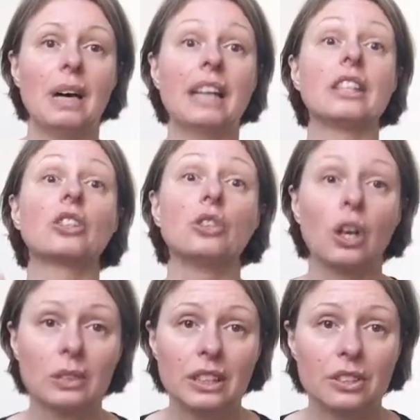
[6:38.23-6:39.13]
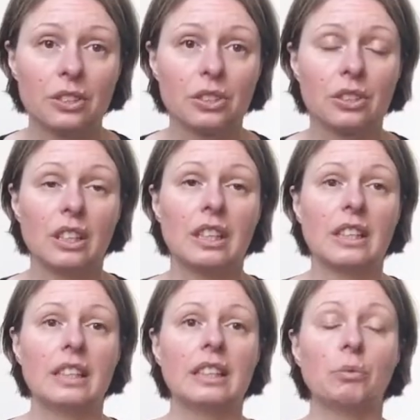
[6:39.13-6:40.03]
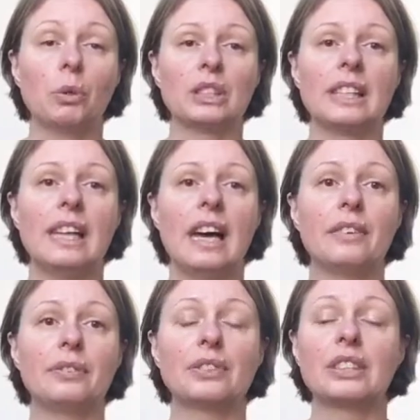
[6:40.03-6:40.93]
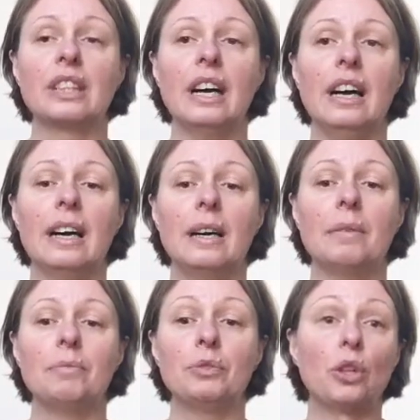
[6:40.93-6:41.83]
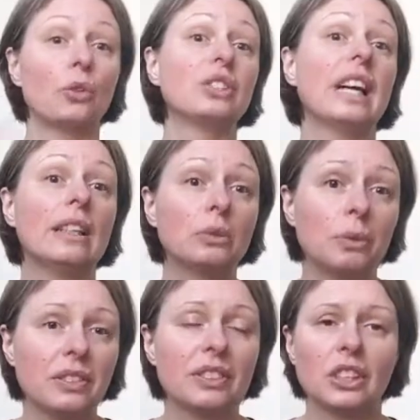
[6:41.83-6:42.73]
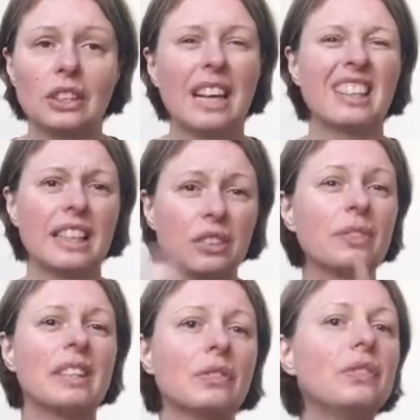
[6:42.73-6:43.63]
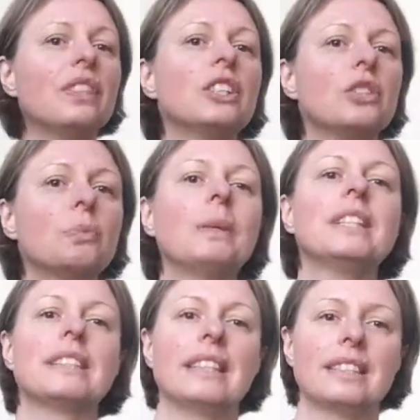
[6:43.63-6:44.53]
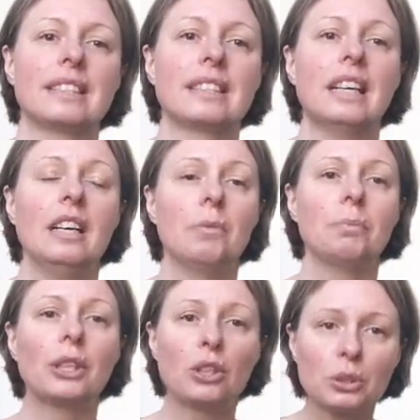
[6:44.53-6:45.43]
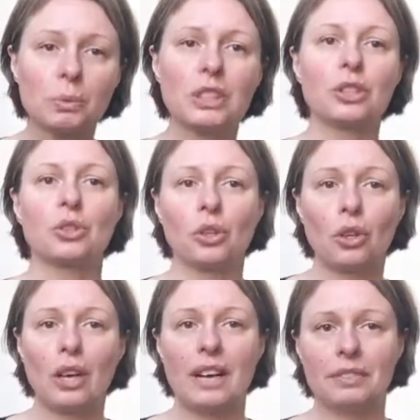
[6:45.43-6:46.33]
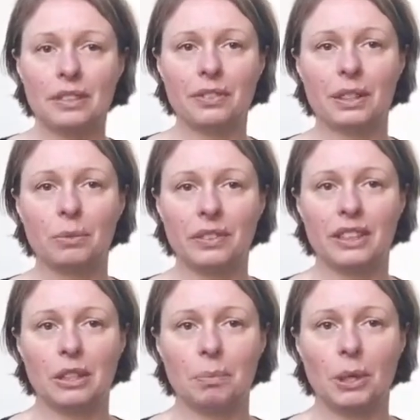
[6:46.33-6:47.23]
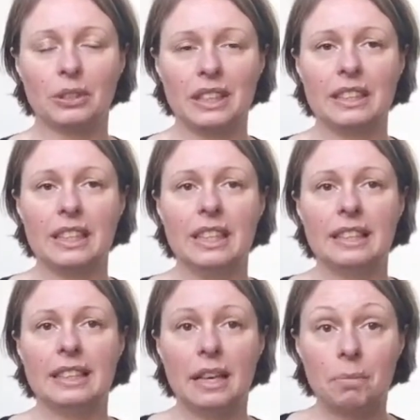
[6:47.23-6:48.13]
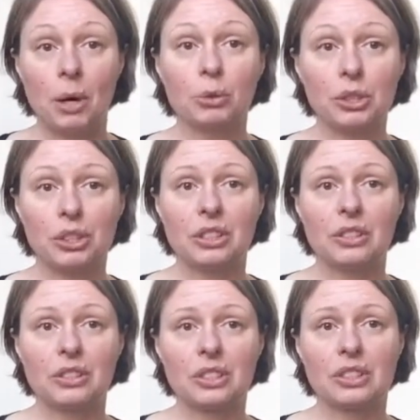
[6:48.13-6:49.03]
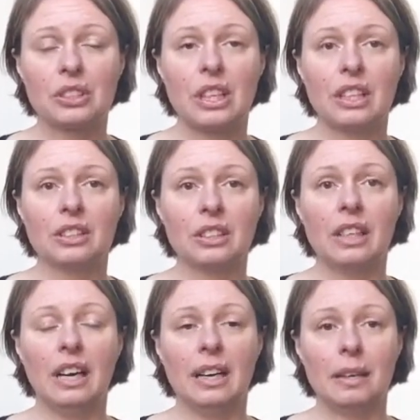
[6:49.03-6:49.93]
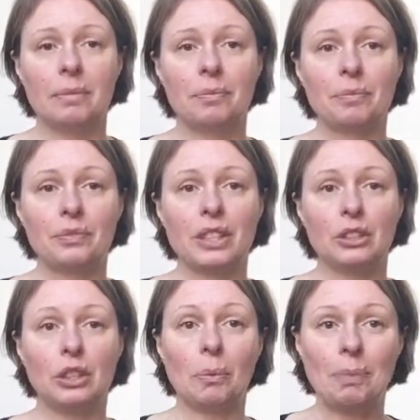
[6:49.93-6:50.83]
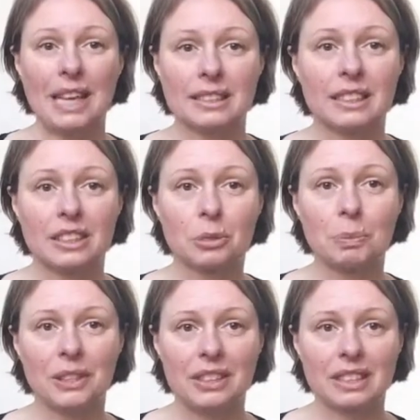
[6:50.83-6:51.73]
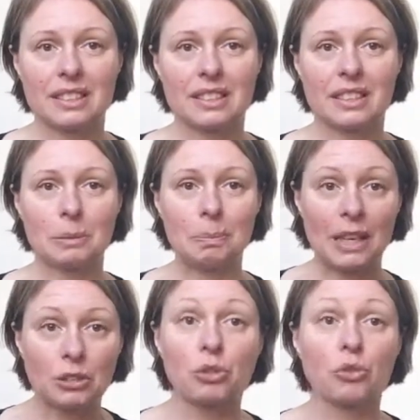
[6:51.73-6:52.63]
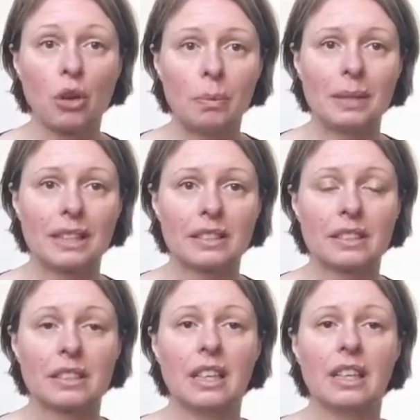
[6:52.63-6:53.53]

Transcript: unacknowledged, was left not dealt with, so that kind of unfinished business. Because we store everything within the body, the emotions, past experiences, past traumas,